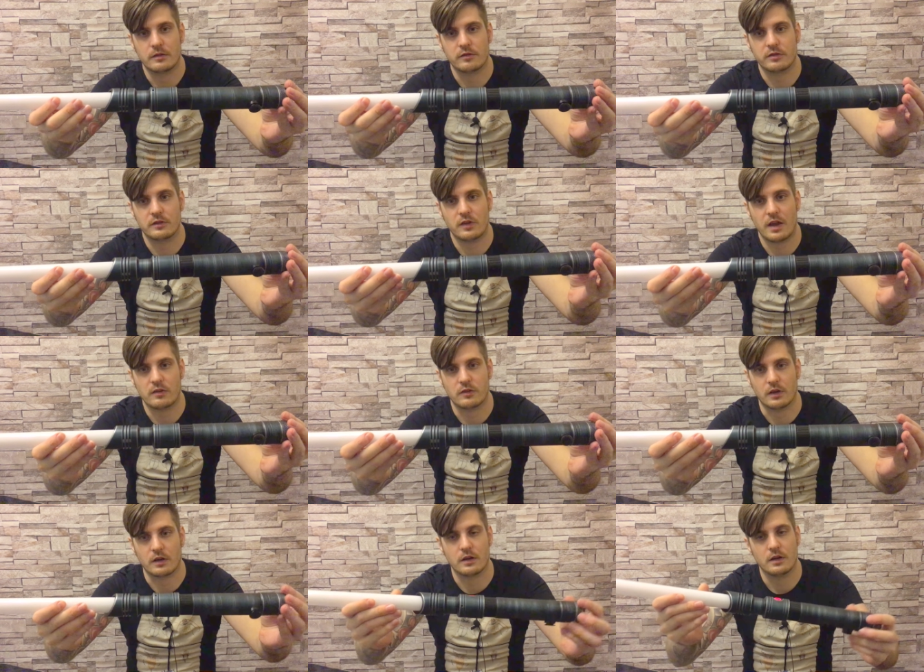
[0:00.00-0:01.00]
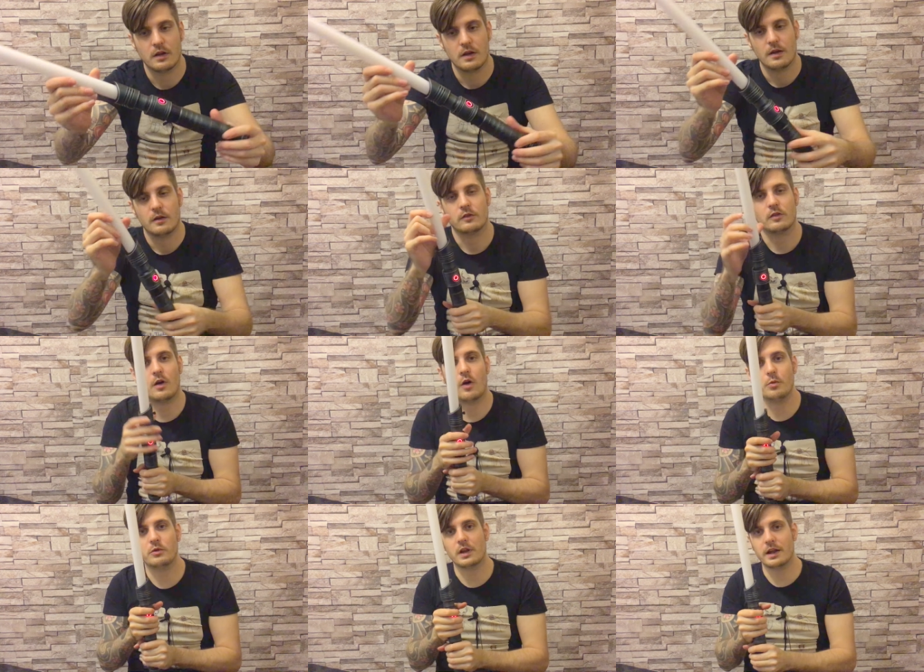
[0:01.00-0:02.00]
Fantastic. So I
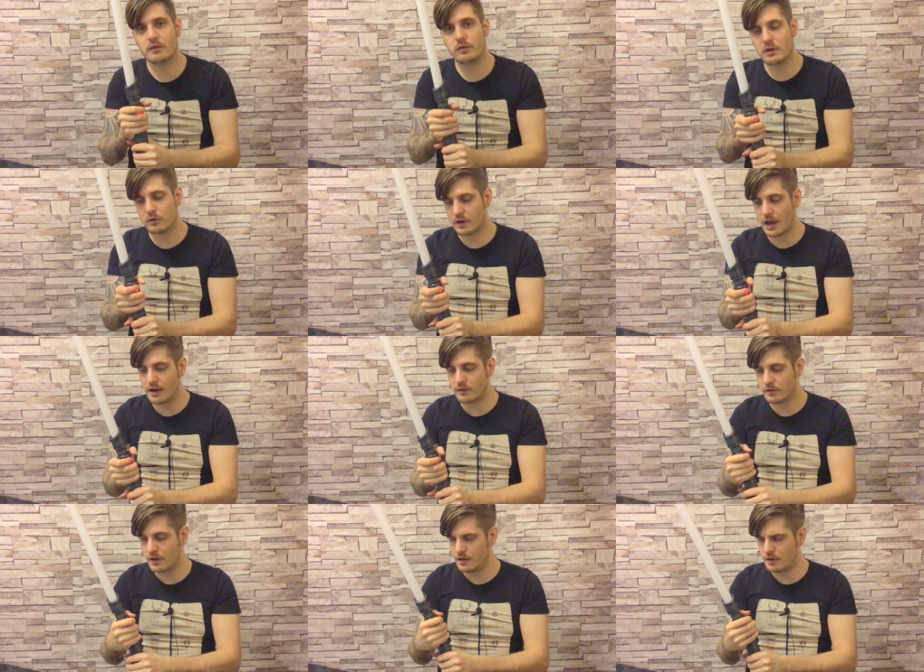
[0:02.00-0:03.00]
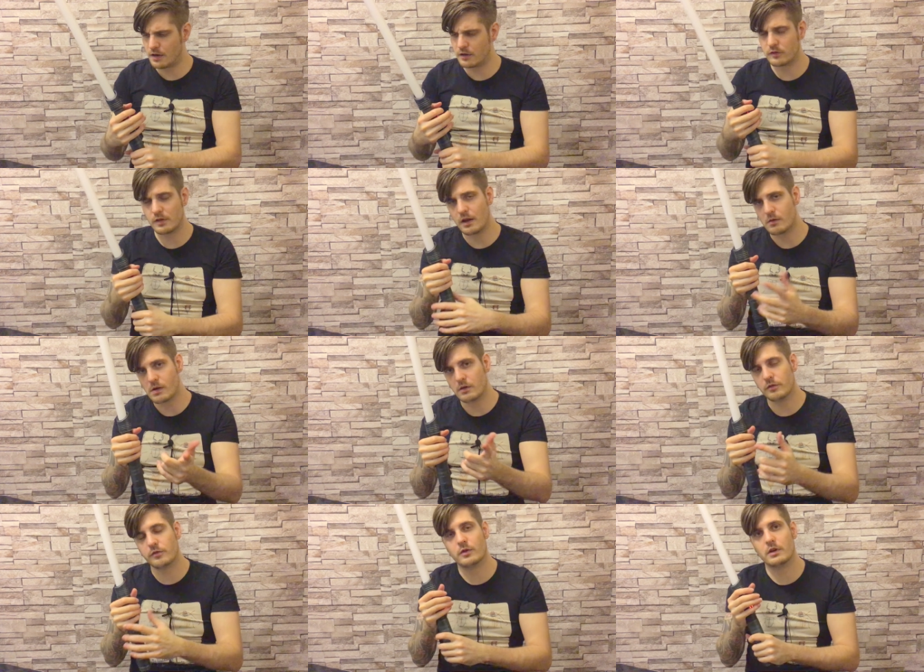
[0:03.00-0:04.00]
hope you like the videos guys and uh, stay
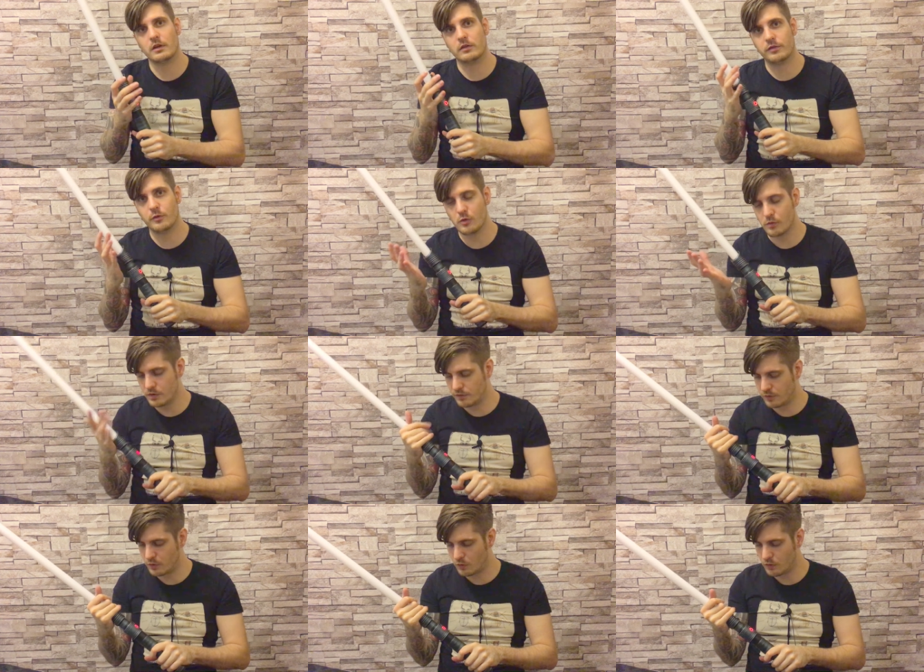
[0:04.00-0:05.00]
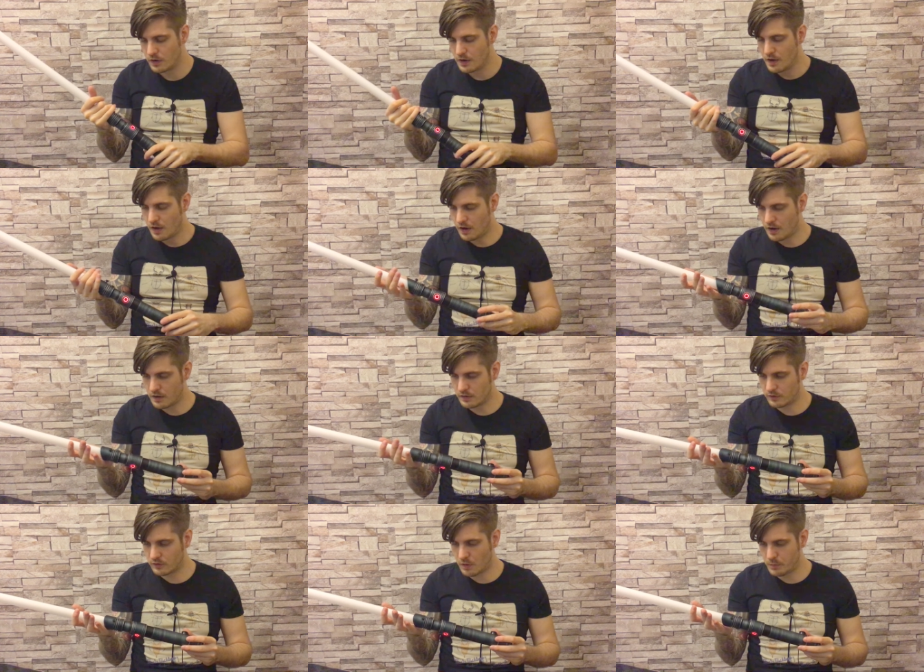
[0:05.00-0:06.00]
around for this full review uh,
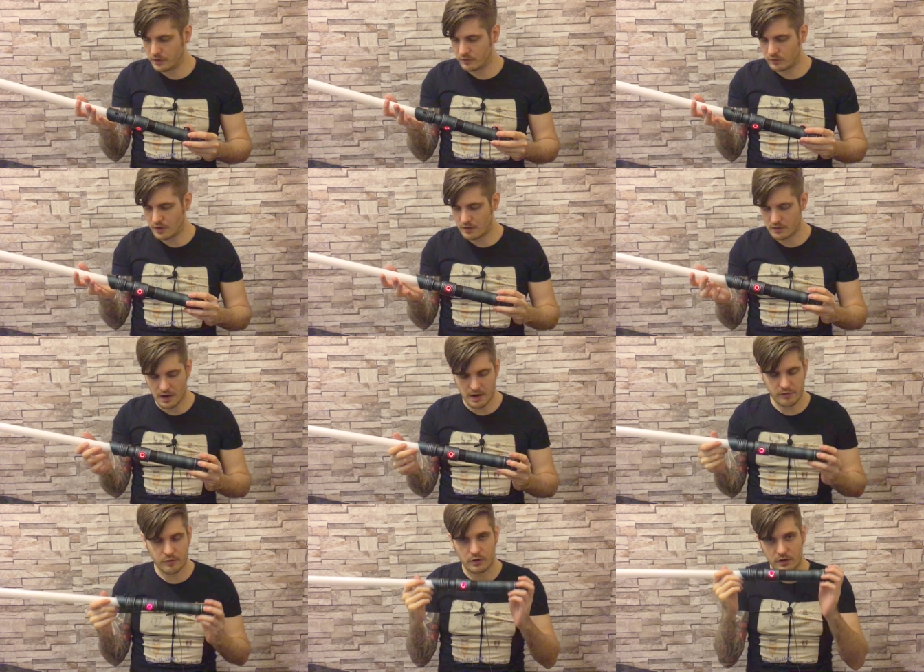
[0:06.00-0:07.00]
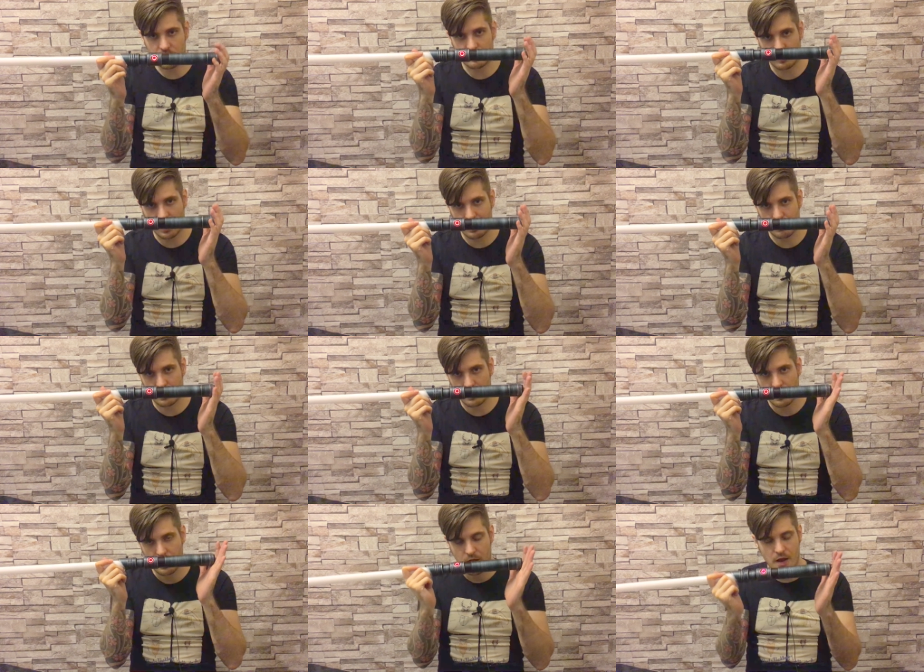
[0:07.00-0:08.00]
this coming Saturday for this saber.